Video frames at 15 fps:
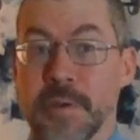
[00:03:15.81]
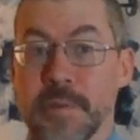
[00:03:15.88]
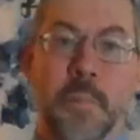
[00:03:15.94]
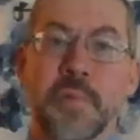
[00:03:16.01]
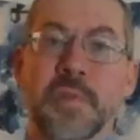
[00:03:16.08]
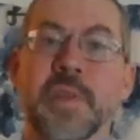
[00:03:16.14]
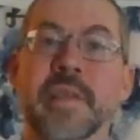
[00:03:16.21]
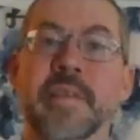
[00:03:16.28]
So
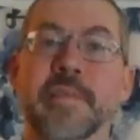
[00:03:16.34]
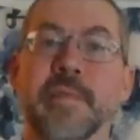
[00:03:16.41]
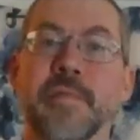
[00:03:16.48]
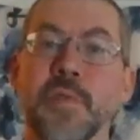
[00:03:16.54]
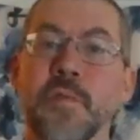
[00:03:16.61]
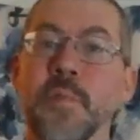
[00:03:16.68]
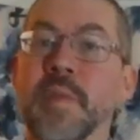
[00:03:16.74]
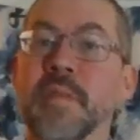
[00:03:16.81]
please, if
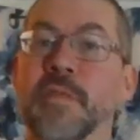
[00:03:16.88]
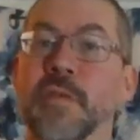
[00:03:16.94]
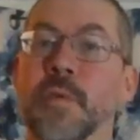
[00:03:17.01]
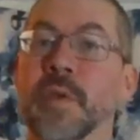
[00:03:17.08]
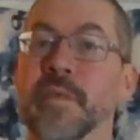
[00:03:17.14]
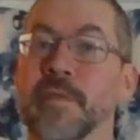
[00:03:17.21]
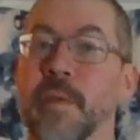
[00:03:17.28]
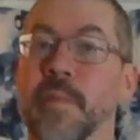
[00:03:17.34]
you've been
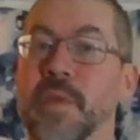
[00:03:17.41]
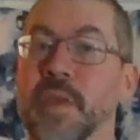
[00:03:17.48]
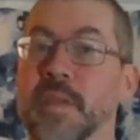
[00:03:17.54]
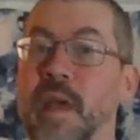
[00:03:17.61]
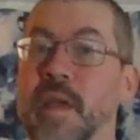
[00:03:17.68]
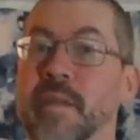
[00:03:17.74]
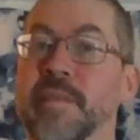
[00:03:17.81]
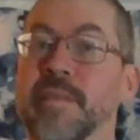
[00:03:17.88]
doing something
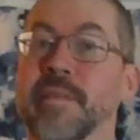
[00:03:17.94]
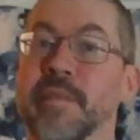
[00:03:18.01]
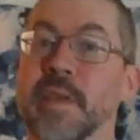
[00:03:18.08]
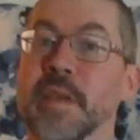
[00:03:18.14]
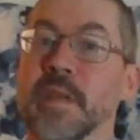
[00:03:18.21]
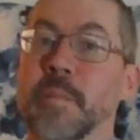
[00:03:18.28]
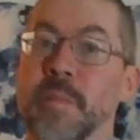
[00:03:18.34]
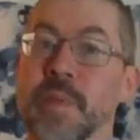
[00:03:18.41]
like
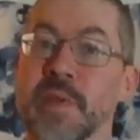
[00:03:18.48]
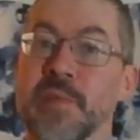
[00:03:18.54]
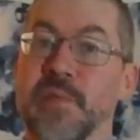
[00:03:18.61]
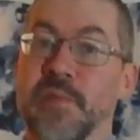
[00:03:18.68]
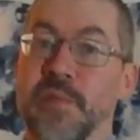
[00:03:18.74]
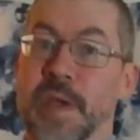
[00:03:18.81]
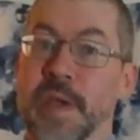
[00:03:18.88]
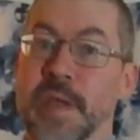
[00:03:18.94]
Sit and Be
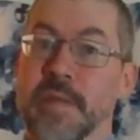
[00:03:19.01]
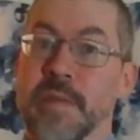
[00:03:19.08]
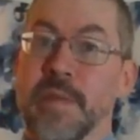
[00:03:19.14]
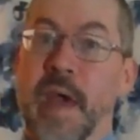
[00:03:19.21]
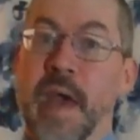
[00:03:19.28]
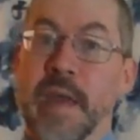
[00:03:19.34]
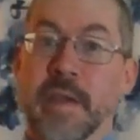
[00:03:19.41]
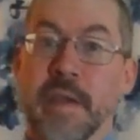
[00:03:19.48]
Fit
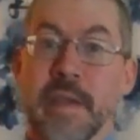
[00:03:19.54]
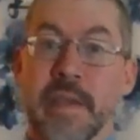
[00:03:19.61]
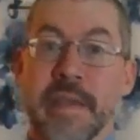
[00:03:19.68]
that